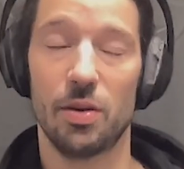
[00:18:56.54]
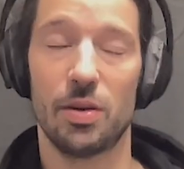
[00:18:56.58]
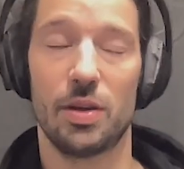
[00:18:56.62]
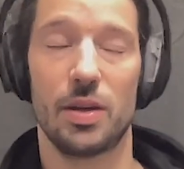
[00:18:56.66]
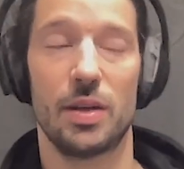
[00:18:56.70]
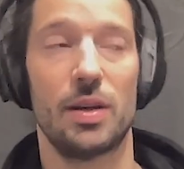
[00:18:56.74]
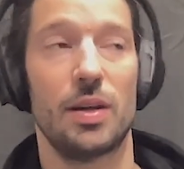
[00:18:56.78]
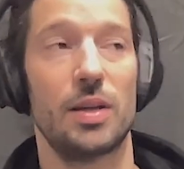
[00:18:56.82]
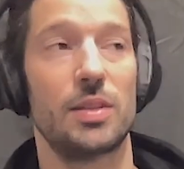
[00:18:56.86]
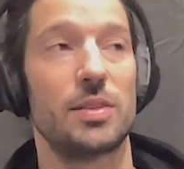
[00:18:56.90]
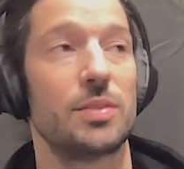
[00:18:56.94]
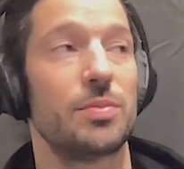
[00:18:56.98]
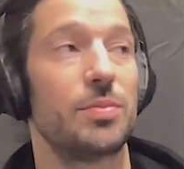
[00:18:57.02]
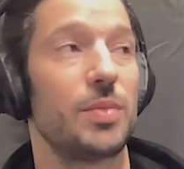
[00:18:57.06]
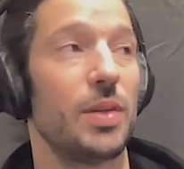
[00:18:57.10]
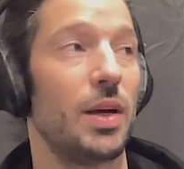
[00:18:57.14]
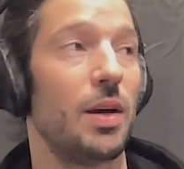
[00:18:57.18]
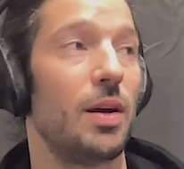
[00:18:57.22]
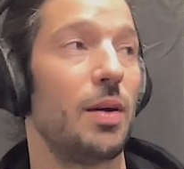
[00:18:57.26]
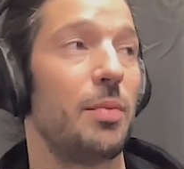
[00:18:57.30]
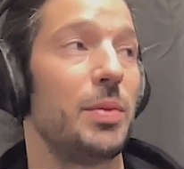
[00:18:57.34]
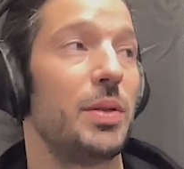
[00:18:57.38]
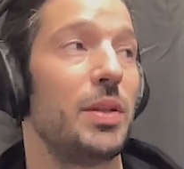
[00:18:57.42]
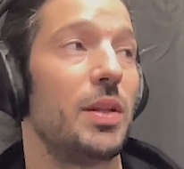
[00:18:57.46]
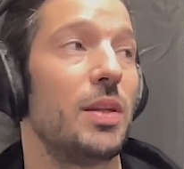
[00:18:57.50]
nice. Yeah,
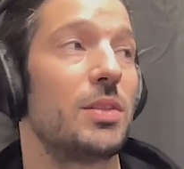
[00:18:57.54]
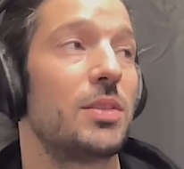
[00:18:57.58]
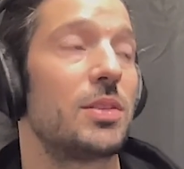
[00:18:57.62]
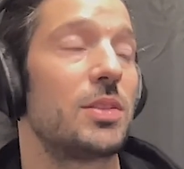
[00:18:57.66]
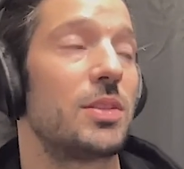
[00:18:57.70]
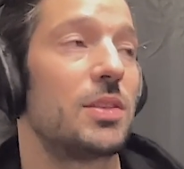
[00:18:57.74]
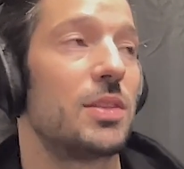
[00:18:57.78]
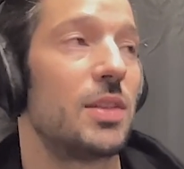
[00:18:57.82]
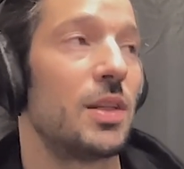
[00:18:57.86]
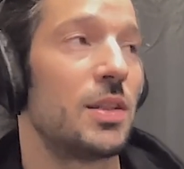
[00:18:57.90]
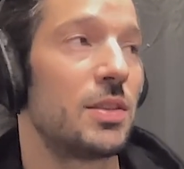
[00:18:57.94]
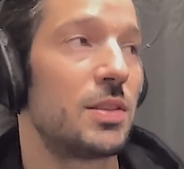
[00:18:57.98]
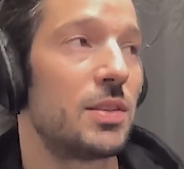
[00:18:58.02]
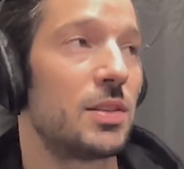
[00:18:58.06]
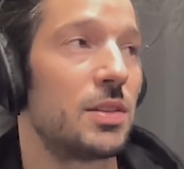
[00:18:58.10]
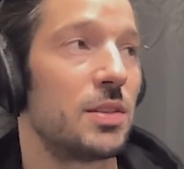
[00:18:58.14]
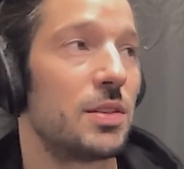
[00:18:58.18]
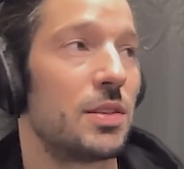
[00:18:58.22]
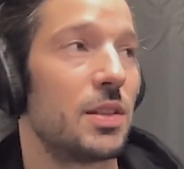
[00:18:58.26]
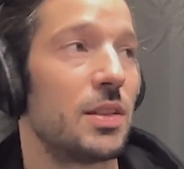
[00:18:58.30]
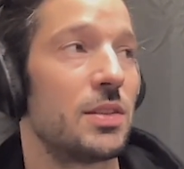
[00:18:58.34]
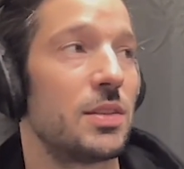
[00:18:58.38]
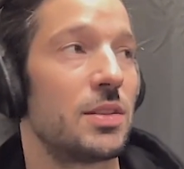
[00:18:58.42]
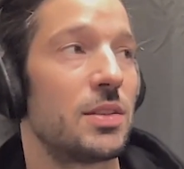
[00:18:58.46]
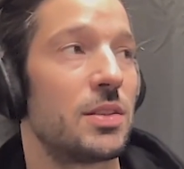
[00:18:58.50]
I mean that's
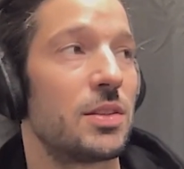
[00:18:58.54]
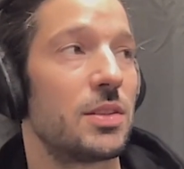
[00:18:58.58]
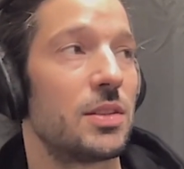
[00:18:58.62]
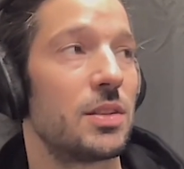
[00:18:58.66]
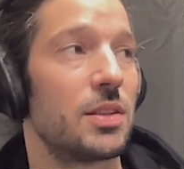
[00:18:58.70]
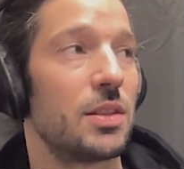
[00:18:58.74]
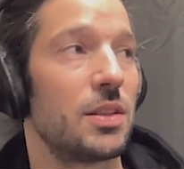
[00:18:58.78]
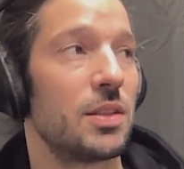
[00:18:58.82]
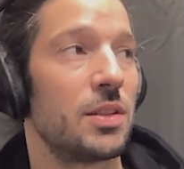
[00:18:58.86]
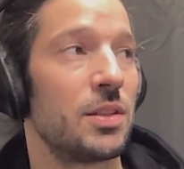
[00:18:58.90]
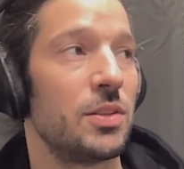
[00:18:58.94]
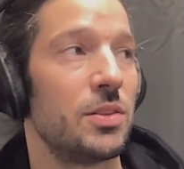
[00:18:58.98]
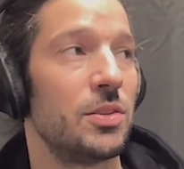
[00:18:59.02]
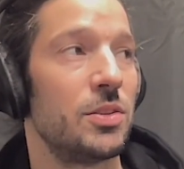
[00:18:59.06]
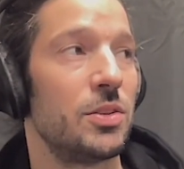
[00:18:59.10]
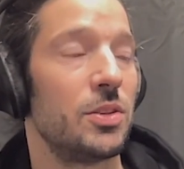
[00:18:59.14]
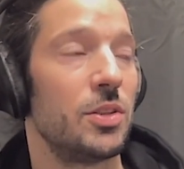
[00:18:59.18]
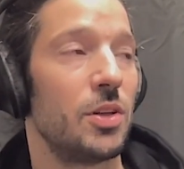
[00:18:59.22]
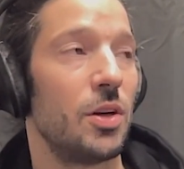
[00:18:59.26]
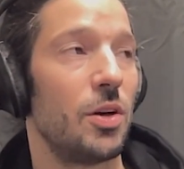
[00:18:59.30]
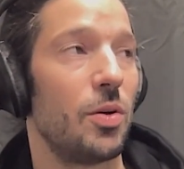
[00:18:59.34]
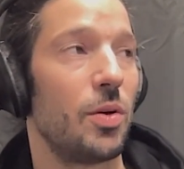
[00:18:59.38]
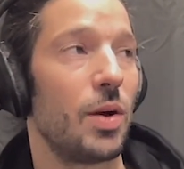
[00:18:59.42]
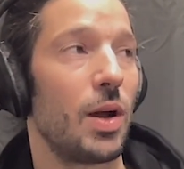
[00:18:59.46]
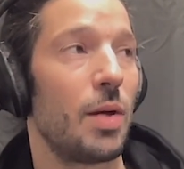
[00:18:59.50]
good to
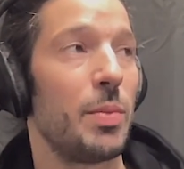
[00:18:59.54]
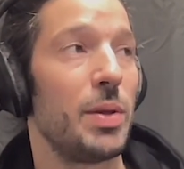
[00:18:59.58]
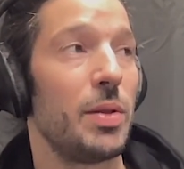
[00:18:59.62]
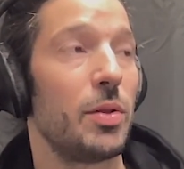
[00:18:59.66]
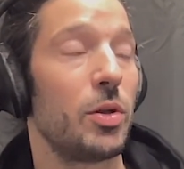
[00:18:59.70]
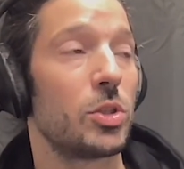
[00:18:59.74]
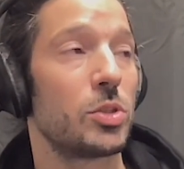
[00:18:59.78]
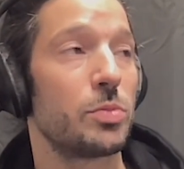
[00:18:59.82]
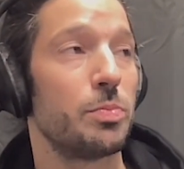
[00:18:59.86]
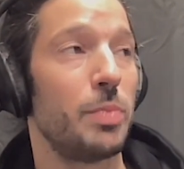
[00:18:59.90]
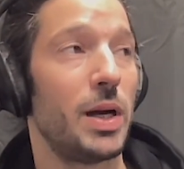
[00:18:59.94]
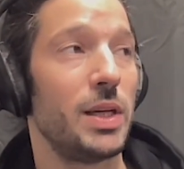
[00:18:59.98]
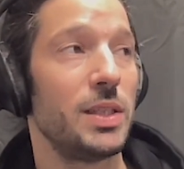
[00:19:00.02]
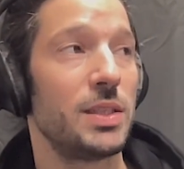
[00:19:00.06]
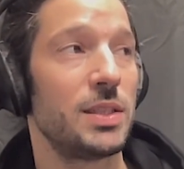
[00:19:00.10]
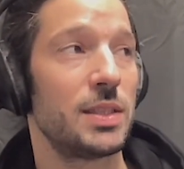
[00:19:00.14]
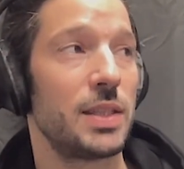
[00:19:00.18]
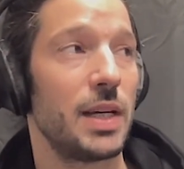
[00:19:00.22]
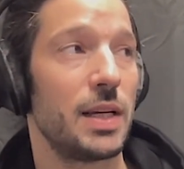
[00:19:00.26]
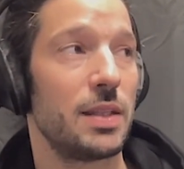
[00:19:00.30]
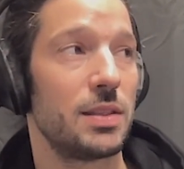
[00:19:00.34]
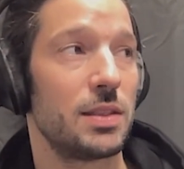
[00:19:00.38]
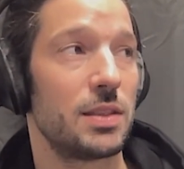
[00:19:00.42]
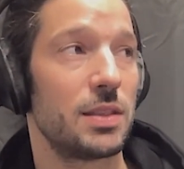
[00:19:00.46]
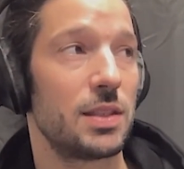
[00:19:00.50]
know. I mean, because my
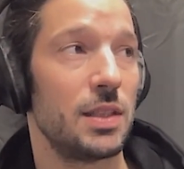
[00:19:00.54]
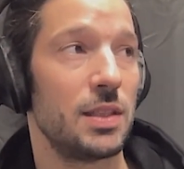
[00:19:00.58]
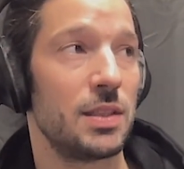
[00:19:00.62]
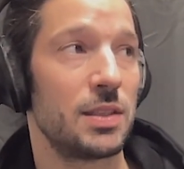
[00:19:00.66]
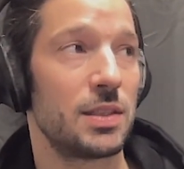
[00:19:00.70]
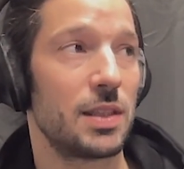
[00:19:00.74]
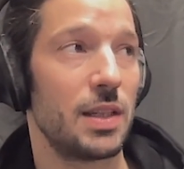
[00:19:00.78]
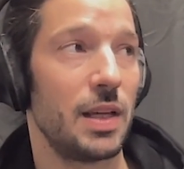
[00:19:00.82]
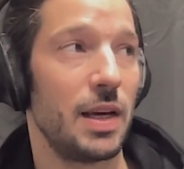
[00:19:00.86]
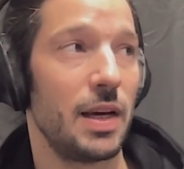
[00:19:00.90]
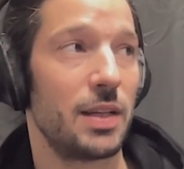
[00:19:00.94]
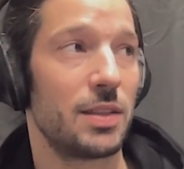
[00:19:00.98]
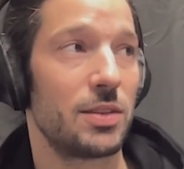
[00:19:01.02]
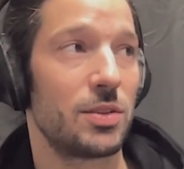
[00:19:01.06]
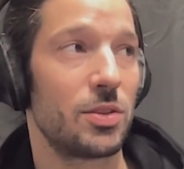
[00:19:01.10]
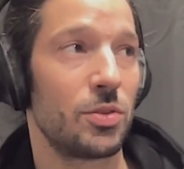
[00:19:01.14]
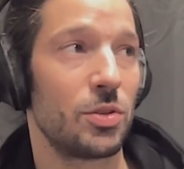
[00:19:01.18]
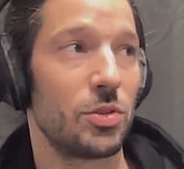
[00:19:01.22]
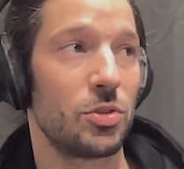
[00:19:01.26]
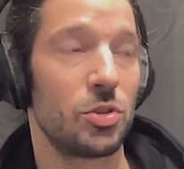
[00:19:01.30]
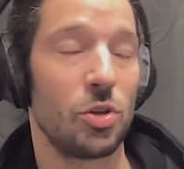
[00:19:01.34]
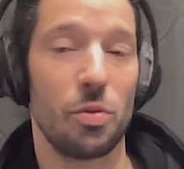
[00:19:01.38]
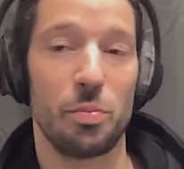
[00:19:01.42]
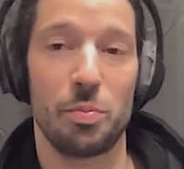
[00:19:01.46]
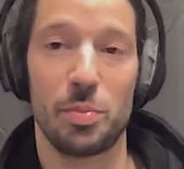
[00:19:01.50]
sense is that on
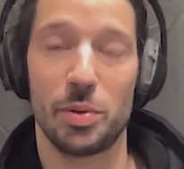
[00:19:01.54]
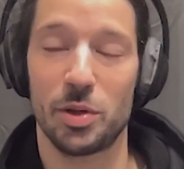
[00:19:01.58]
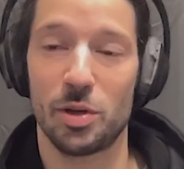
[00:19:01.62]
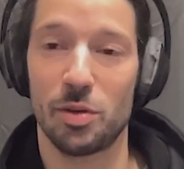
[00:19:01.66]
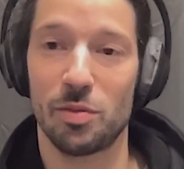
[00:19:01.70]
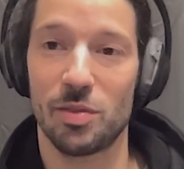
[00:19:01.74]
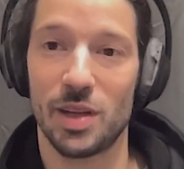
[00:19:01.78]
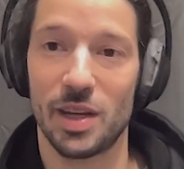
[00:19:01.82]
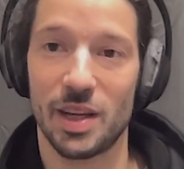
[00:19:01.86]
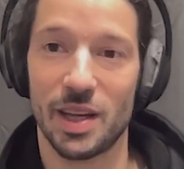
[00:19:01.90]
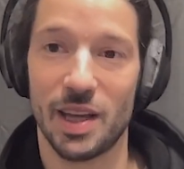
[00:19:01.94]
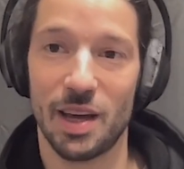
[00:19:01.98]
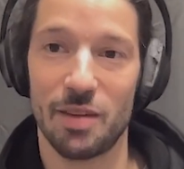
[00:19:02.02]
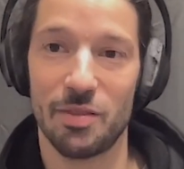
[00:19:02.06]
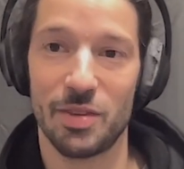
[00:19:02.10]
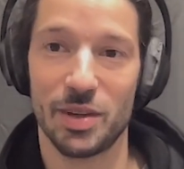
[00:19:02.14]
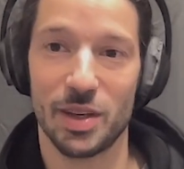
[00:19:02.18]
the topic of like having a